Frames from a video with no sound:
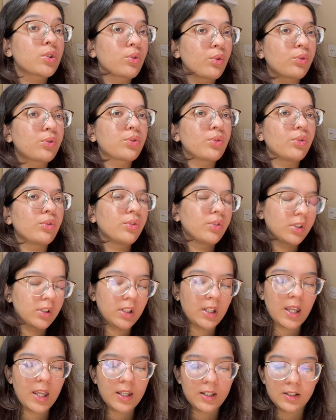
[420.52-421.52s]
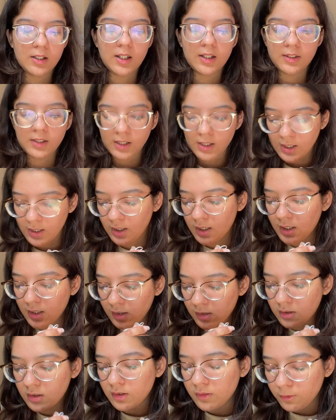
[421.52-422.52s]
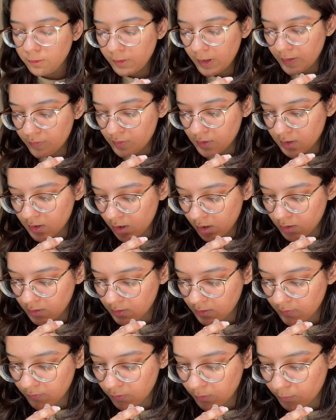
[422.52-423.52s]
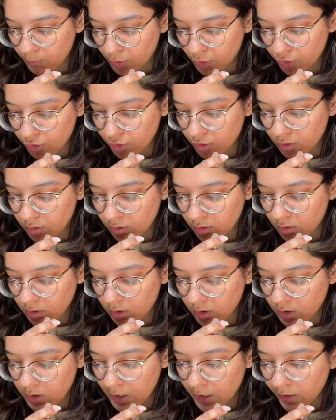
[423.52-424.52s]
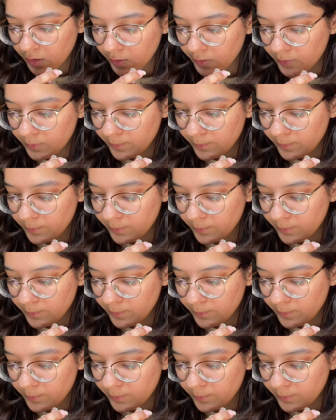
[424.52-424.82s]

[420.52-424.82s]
so so good, and I think I rated it 5 stars if I'm not wrong. Yeah.